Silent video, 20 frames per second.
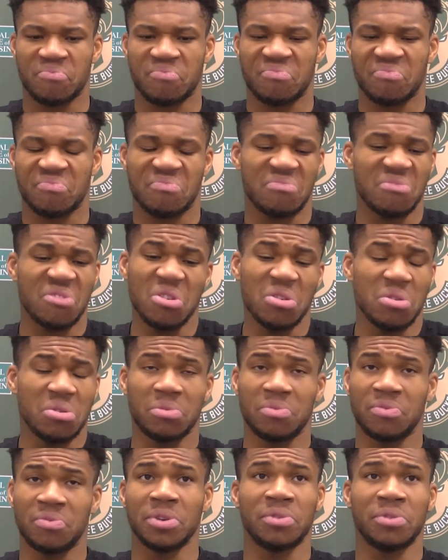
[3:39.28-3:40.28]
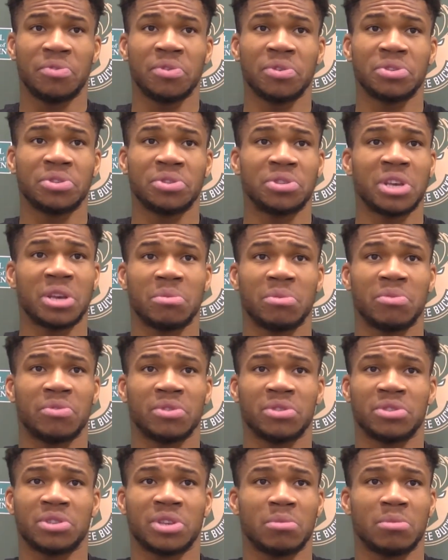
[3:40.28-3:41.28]
no, it, feel, it feels the same. It
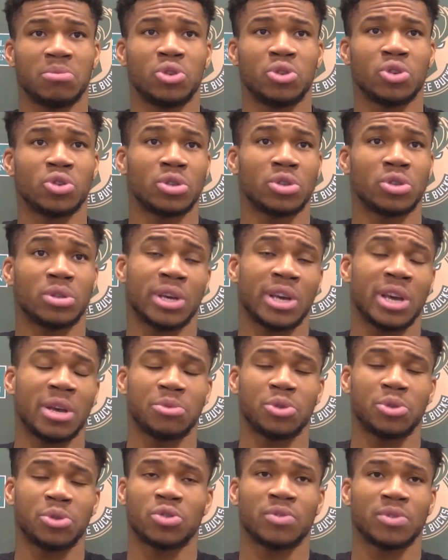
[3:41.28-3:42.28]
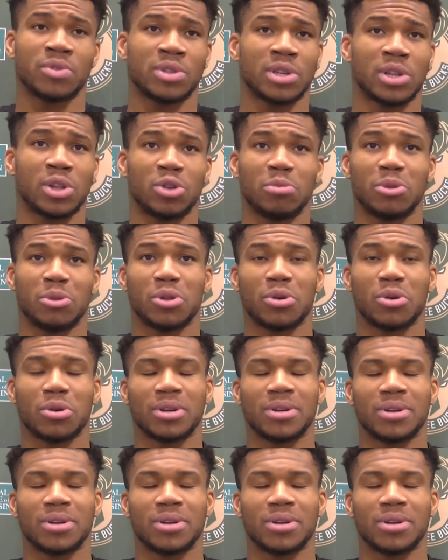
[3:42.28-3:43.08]
feels the same. Just the game just feels a little bit longer.